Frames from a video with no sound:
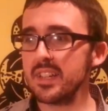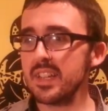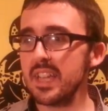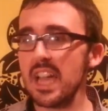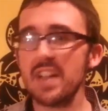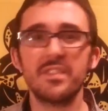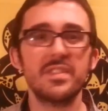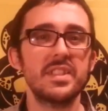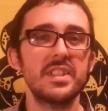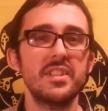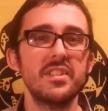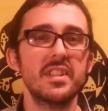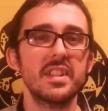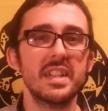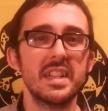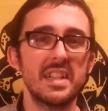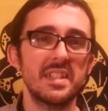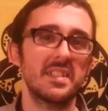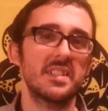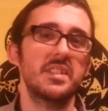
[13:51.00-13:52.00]

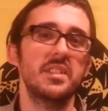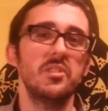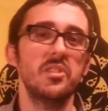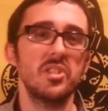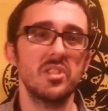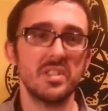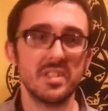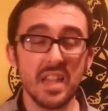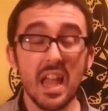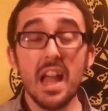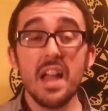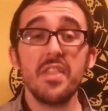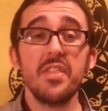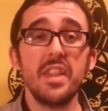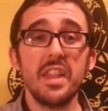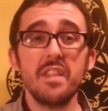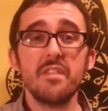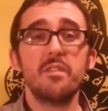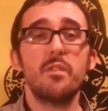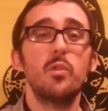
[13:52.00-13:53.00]
cafeteria constitutionalists.
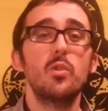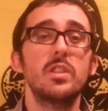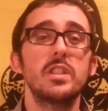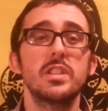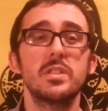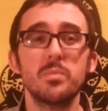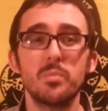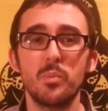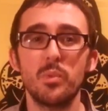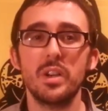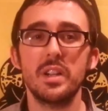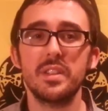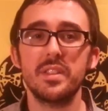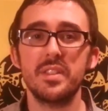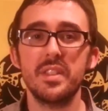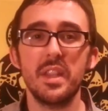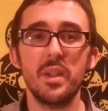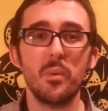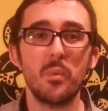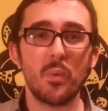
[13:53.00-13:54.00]
They enforce
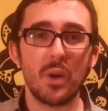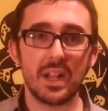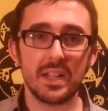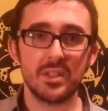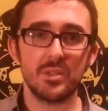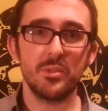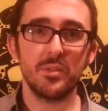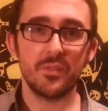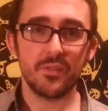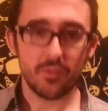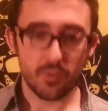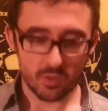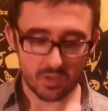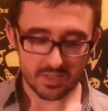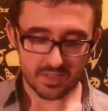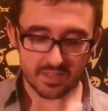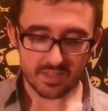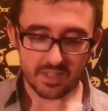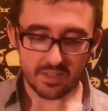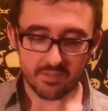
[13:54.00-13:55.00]
what they want to enforce.